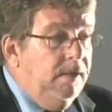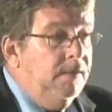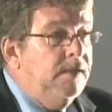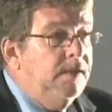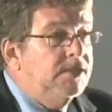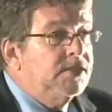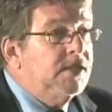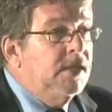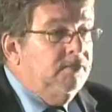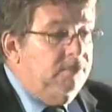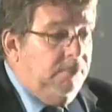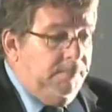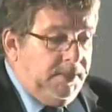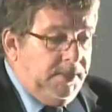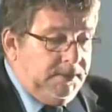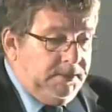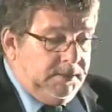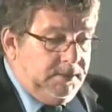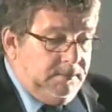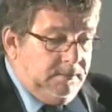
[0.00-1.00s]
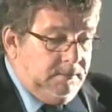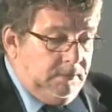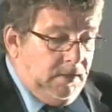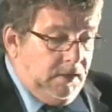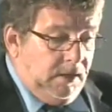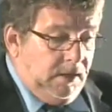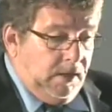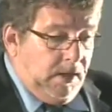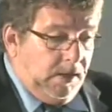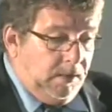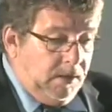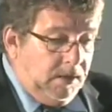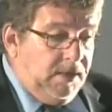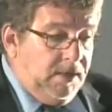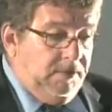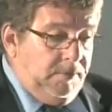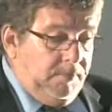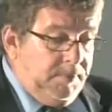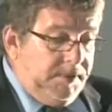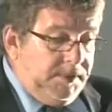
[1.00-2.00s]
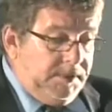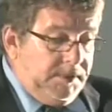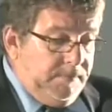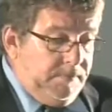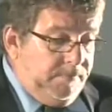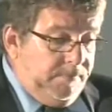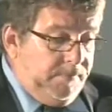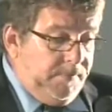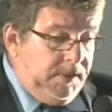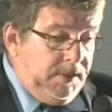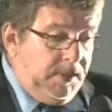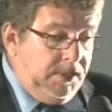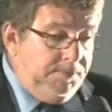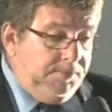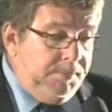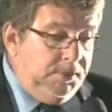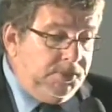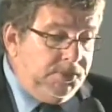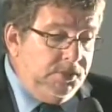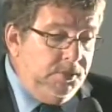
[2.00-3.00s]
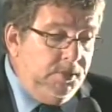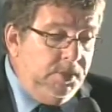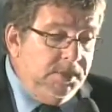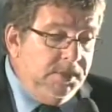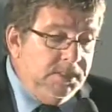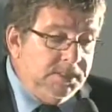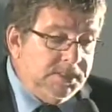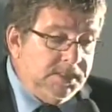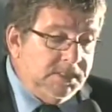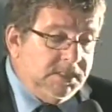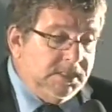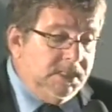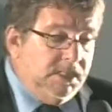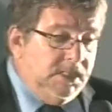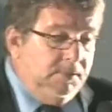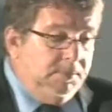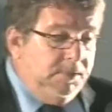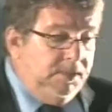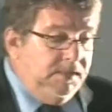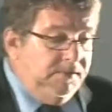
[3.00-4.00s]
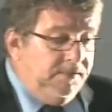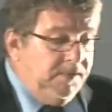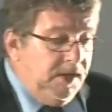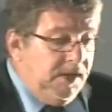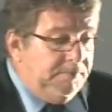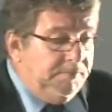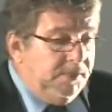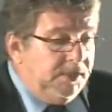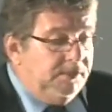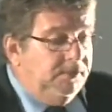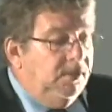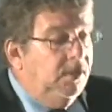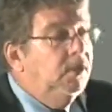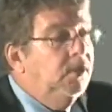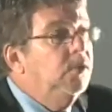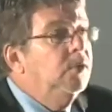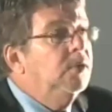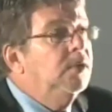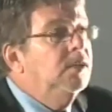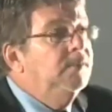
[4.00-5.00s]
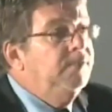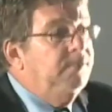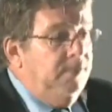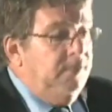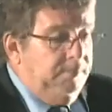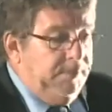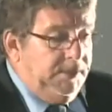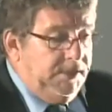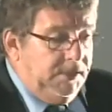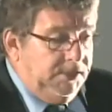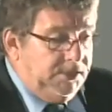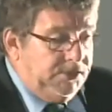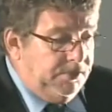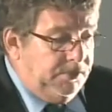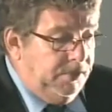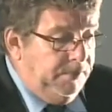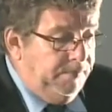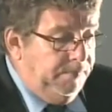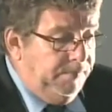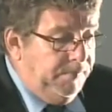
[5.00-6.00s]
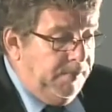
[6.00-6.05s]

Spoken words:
this government, our government, is pursuing the sustainable development of our local film industry